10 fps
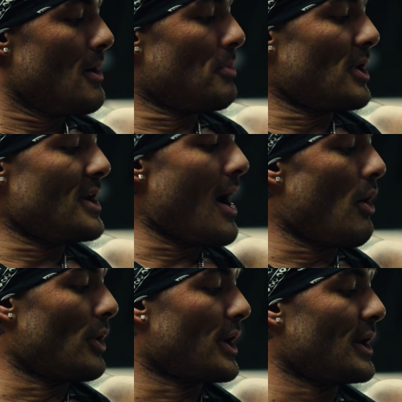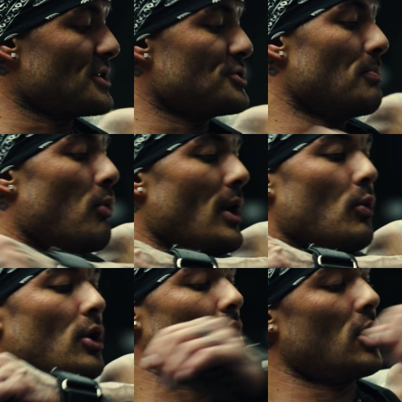But now we're getting to the point
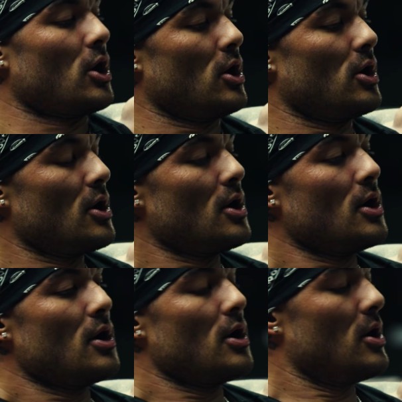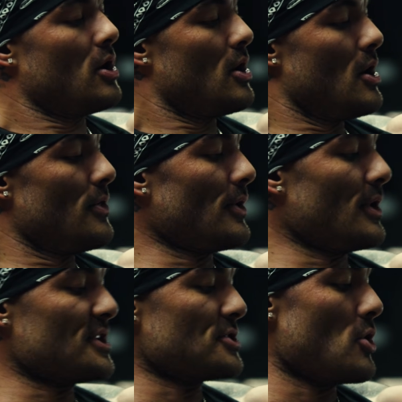where there
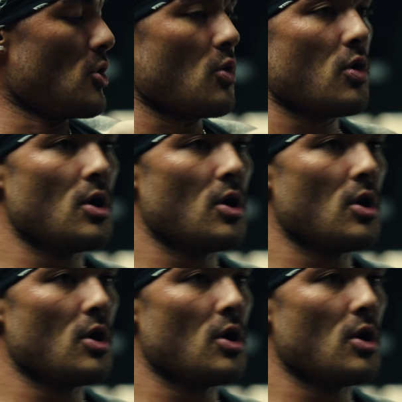is no